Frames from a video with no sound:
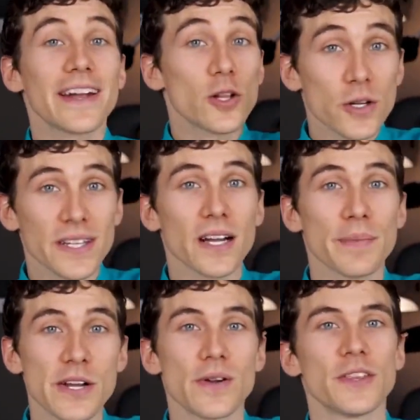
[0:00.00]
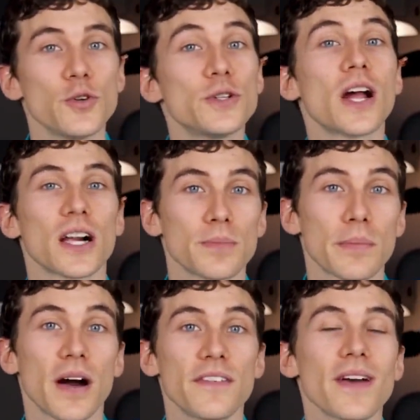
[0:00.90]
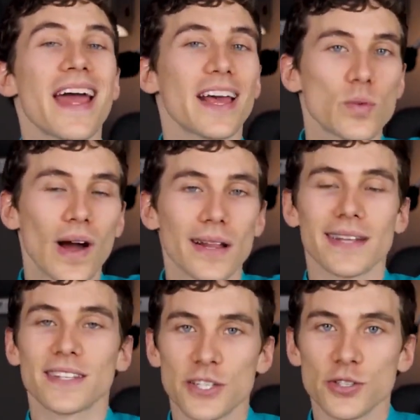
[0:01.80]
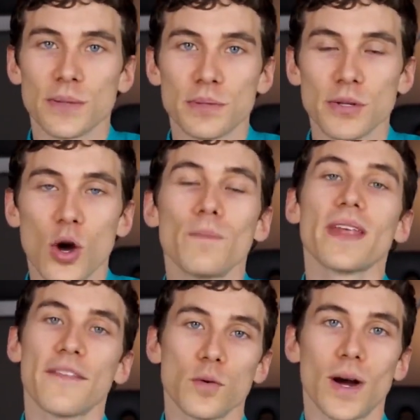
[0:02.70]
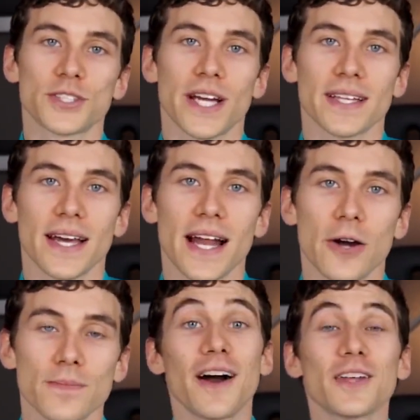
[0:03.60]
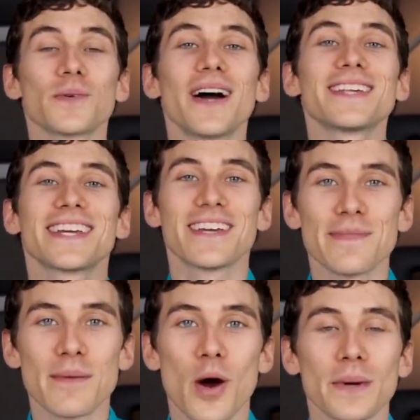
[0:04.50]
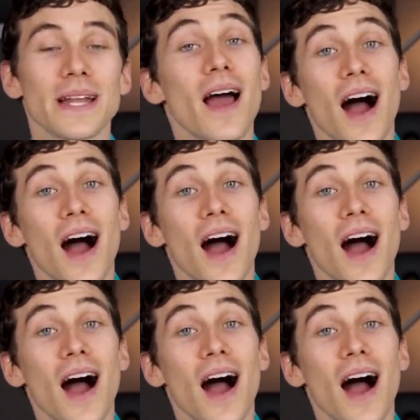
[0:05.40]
and I'll hook that up here in the YouTube card up above as well as in the description below if you want to check that out. Otherwise, give me a moment.